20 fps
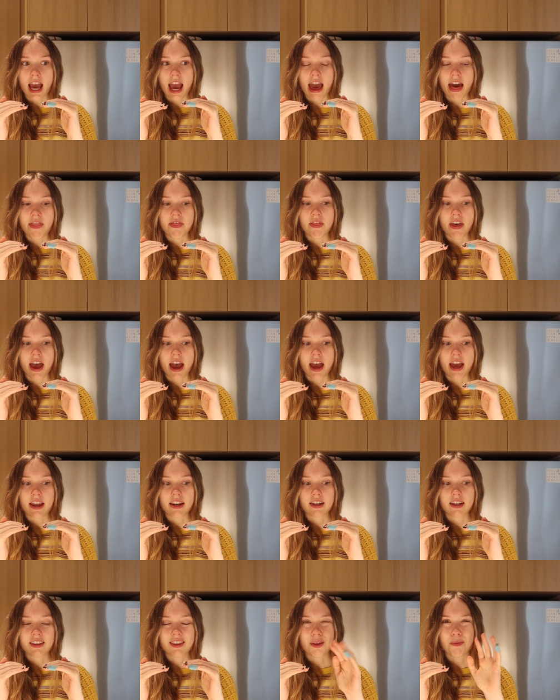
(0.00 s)
And
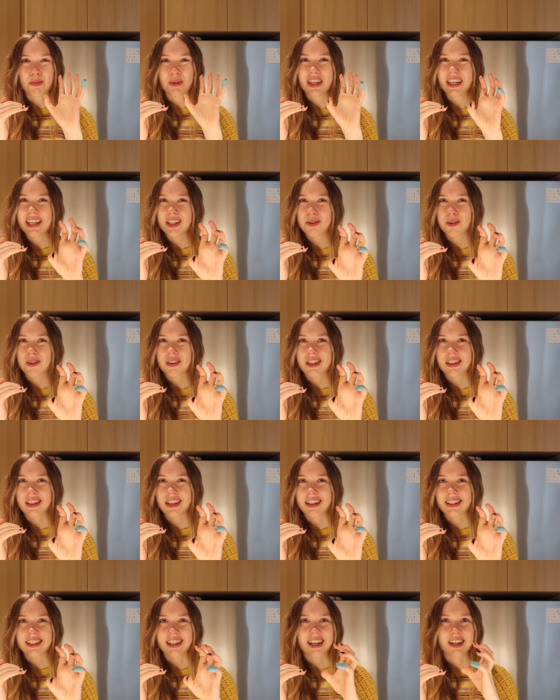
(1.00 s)
then the peas with the
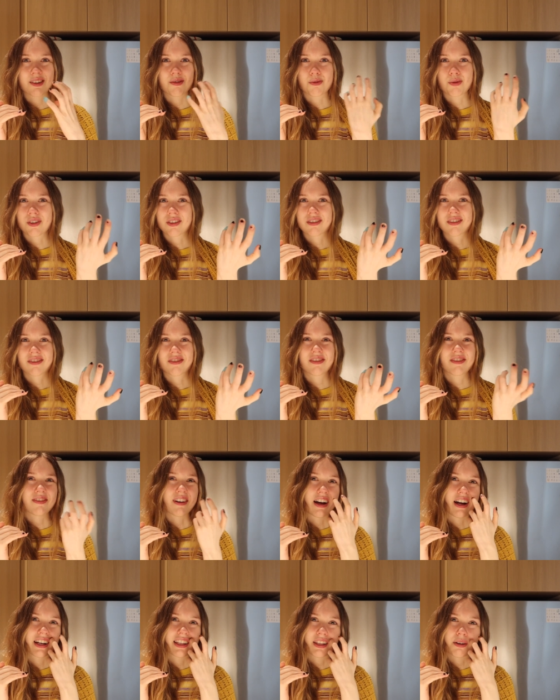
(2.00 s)
seitan were
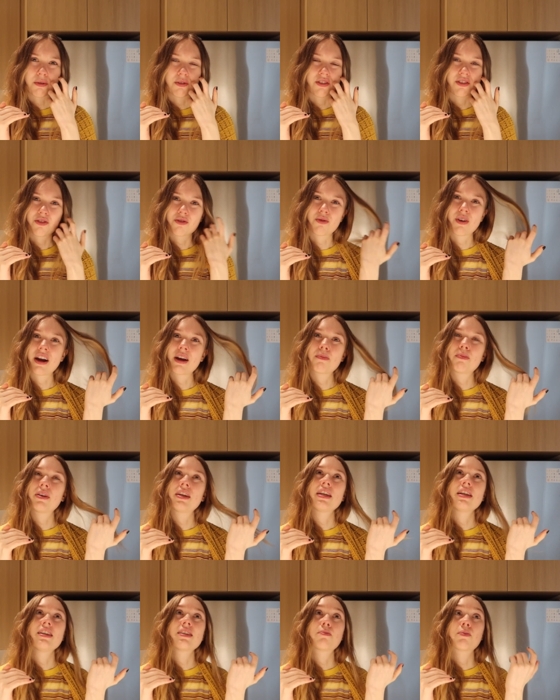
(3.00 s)
fine, they were just dry
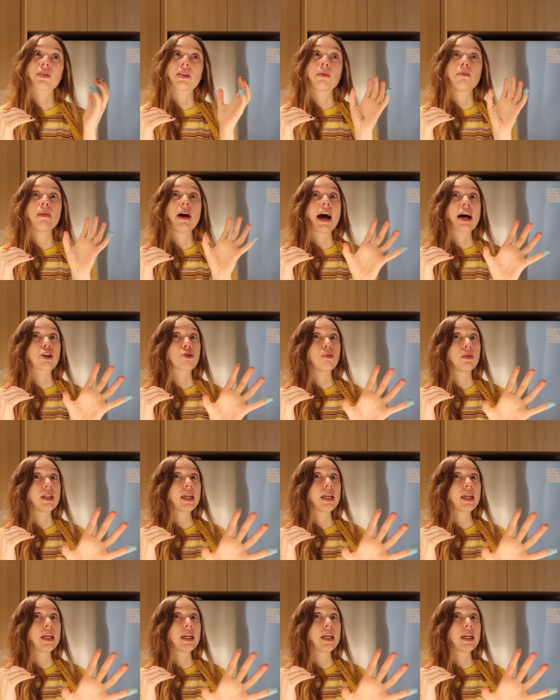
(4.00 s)
peas, but the mashed